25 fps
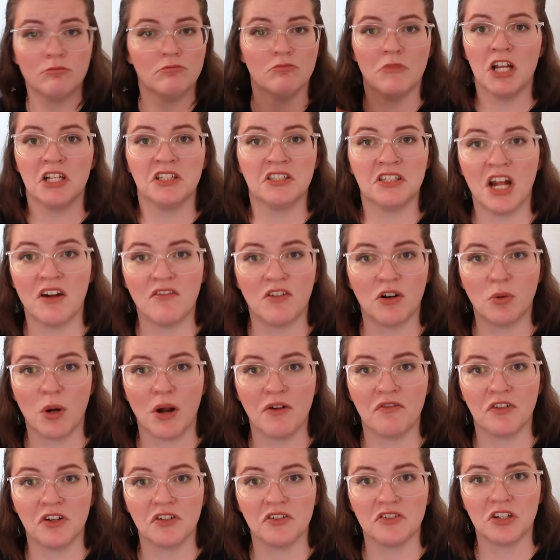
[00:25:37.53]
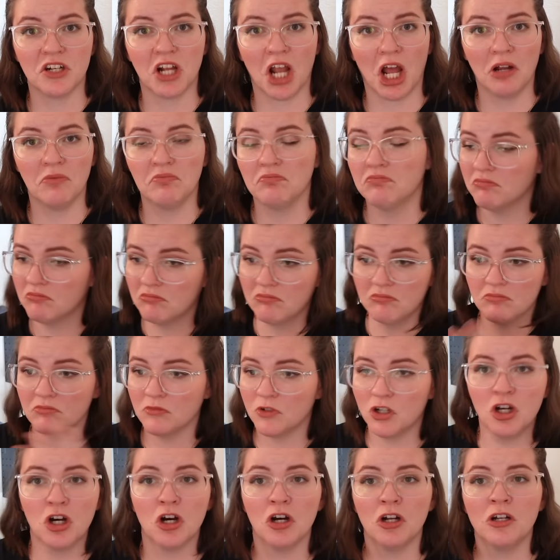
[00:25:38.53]
Is never referenced again.
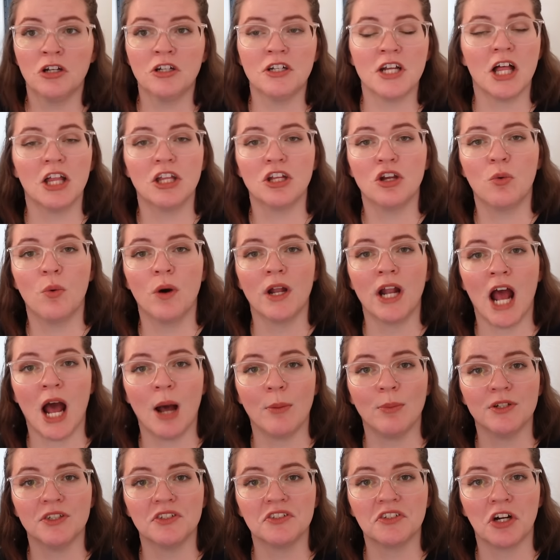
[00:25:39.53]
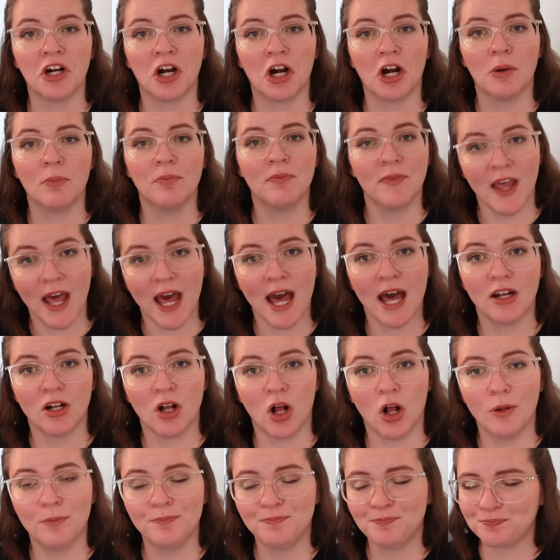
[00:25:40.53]
Couldn't tell you what happens to her at
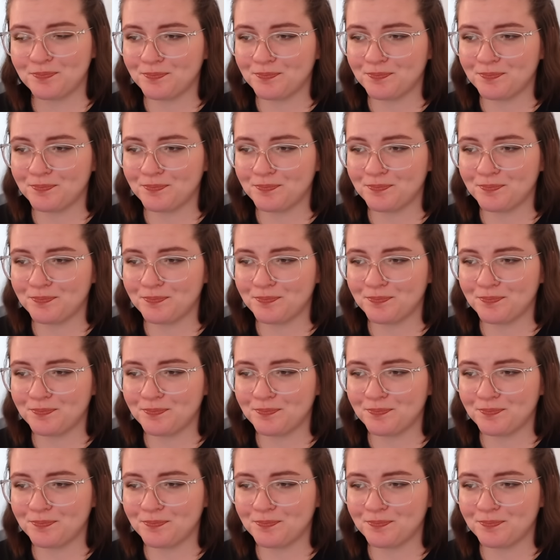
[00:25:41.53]
all.